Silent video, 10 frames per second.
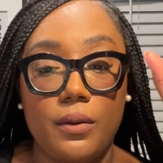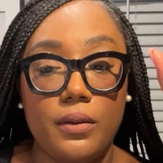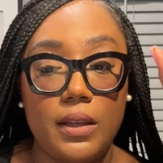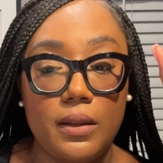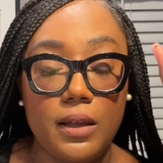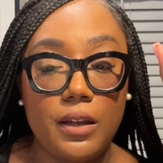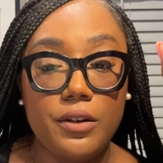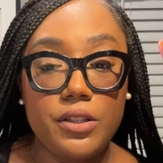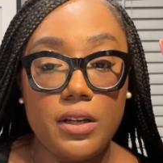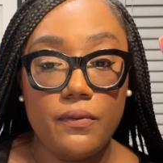the
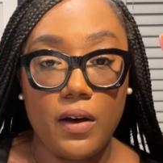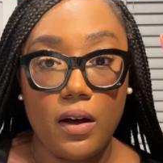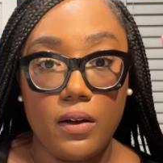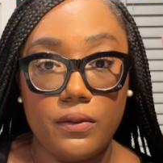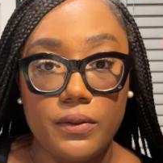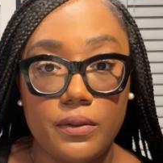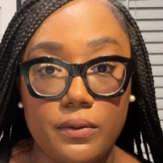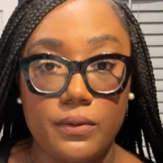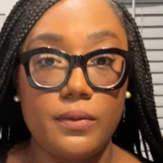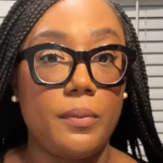energy involved
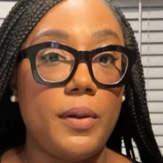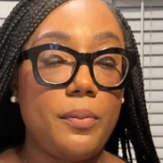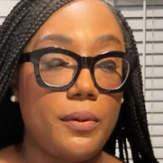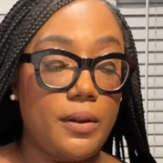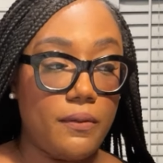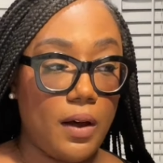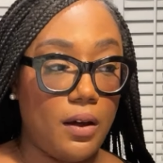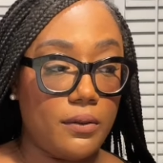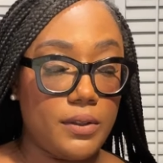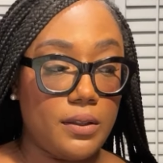the people
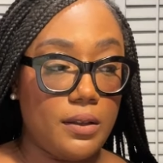involved